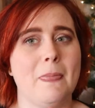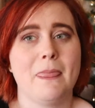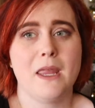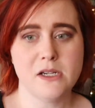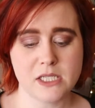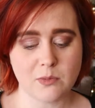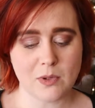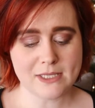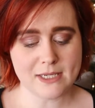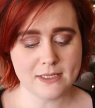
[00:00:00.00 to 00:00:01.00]

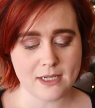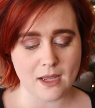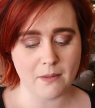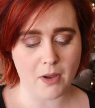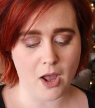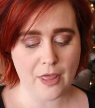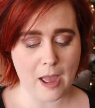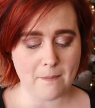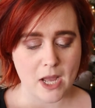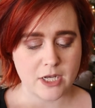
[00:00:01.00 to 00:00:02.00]
wasn't all
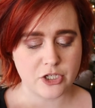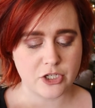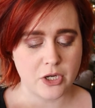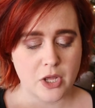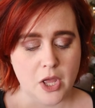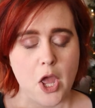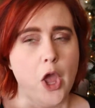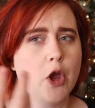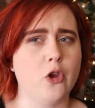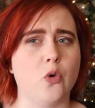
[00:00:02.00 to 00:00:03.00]
that much
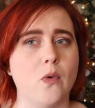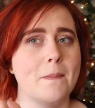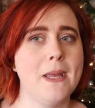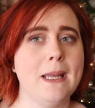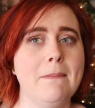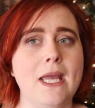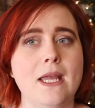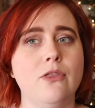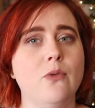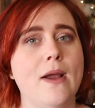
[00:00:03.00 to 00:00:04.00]
gripping
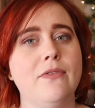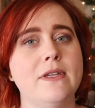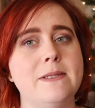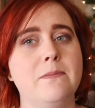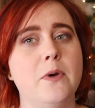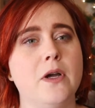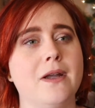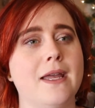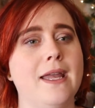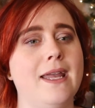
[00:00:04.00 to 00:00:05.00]
me throughout this
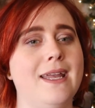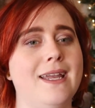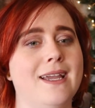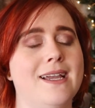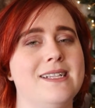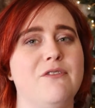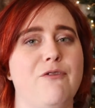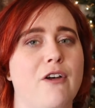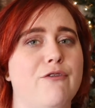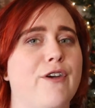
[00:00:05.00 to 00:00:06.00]
book because it
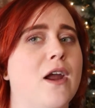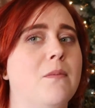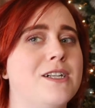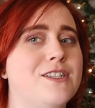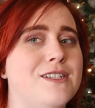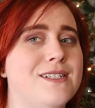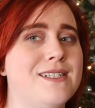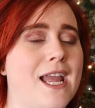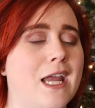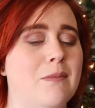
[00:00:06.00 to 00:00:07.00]
felt very much the
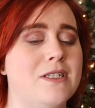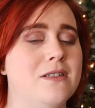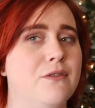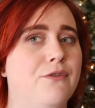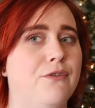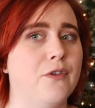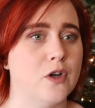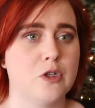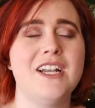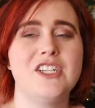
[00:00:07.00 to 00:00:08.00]
same as the
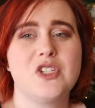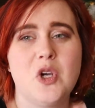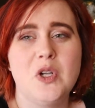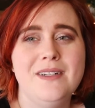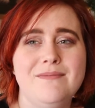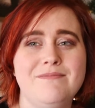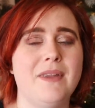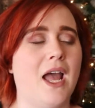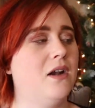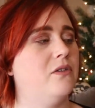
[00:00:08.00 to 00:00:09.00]
first. I
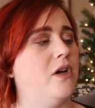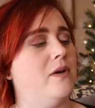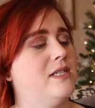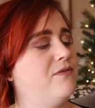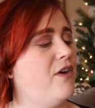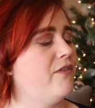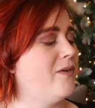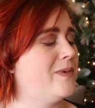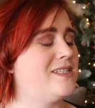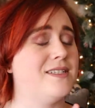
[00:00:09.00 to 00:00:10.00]
don't know, it just felt
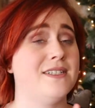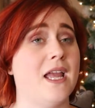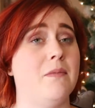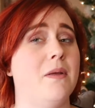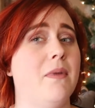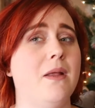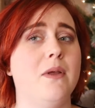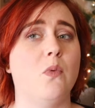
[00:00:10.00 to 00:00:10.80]
very much the same, and it made me